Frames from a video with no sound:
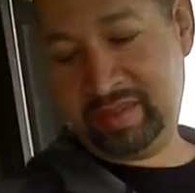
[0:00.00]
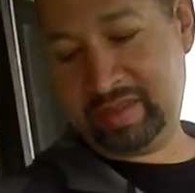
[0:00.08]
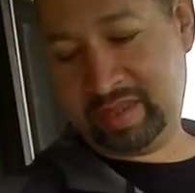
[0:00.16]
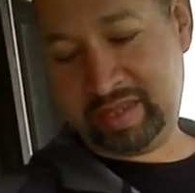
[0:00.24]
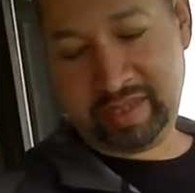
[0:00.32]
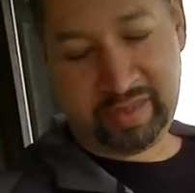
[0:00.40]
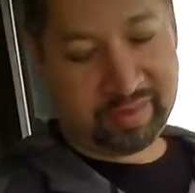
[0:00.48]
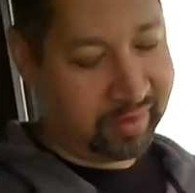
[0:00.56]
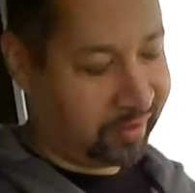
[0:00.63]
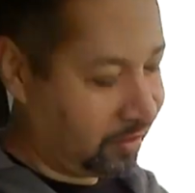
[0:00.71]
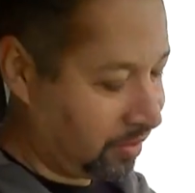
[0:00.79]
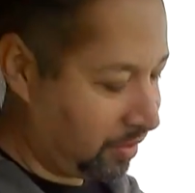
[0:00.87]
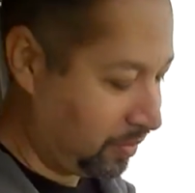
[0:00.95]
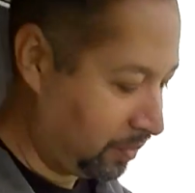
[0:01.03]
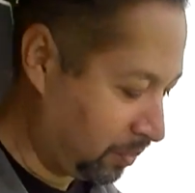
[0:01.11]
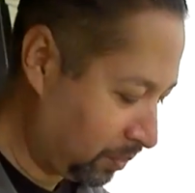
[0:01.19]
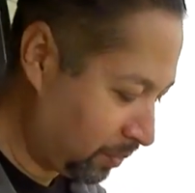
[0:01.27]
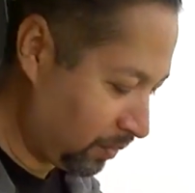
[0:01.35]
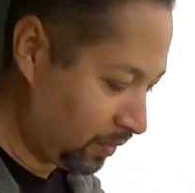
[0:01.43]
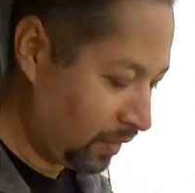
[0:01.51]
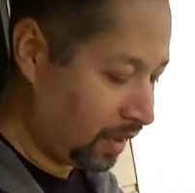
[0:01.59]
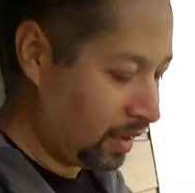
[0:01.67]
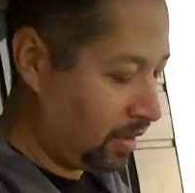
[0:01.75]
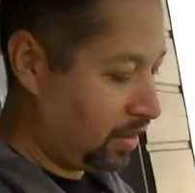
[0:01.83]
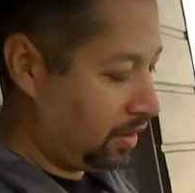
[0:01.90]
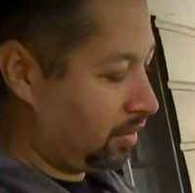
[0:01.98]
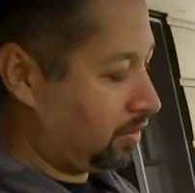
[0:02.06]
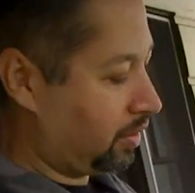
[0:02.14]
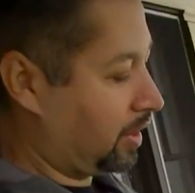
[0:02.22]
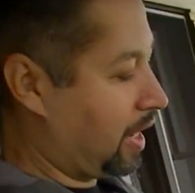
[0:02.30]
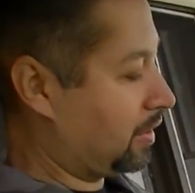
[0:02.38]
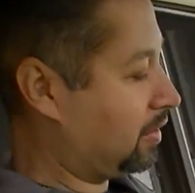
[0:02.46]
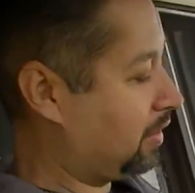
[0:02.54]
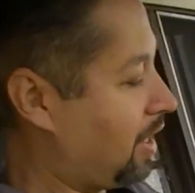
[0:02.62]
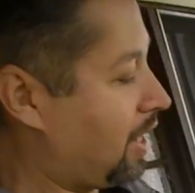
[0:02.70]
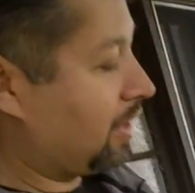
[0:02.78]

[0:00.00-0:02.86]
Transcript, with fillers: sar it says um, sarcastic. Should I